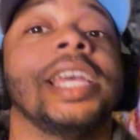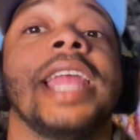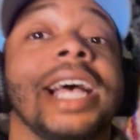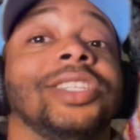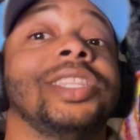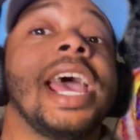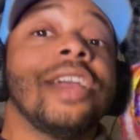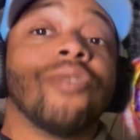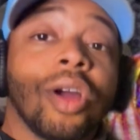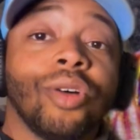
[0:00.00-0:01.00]
and as they
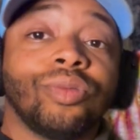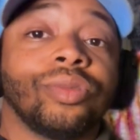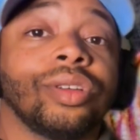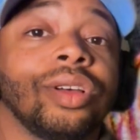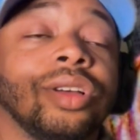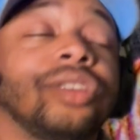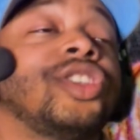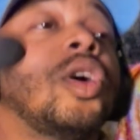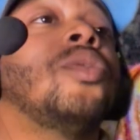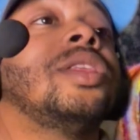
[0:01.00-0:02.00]
grow,
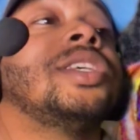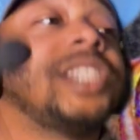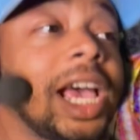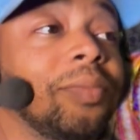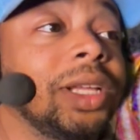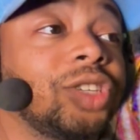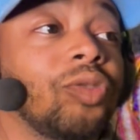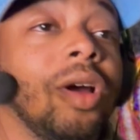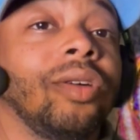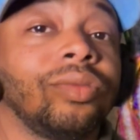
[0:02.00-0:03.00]
so do the segments
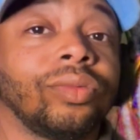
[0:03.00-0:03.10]
grow.